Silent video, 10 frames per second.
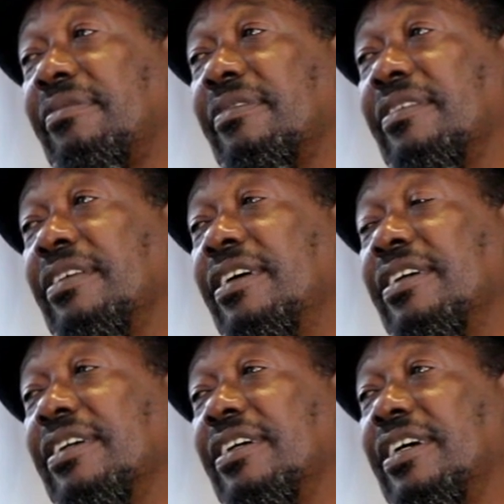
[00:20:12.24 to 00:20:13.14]
Yeah,
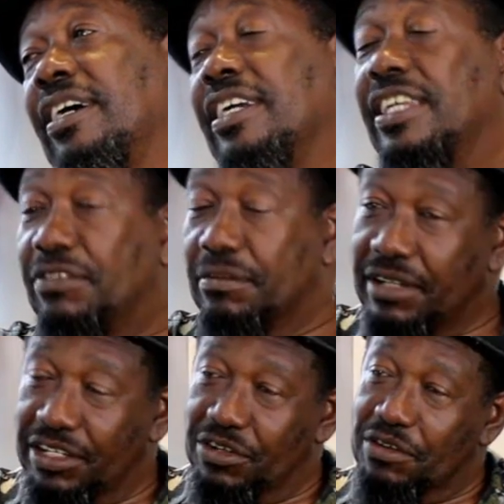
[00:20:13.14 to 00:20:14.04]
I gave him a
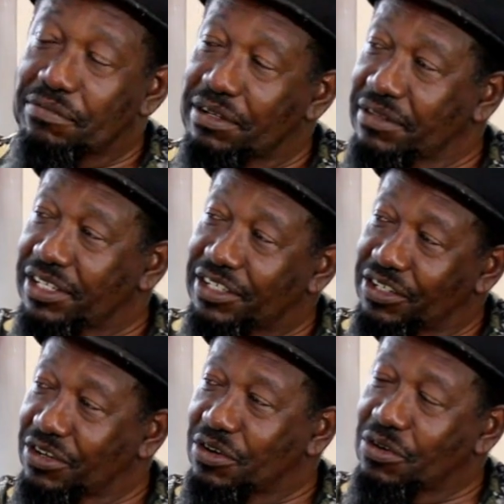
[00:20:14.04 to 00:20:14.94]
down payment
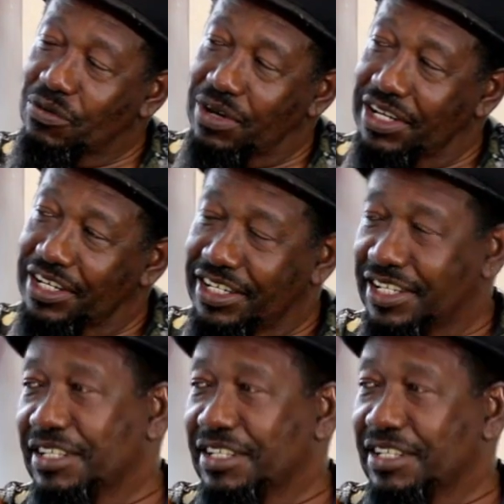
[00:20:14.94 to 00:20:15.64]
one time.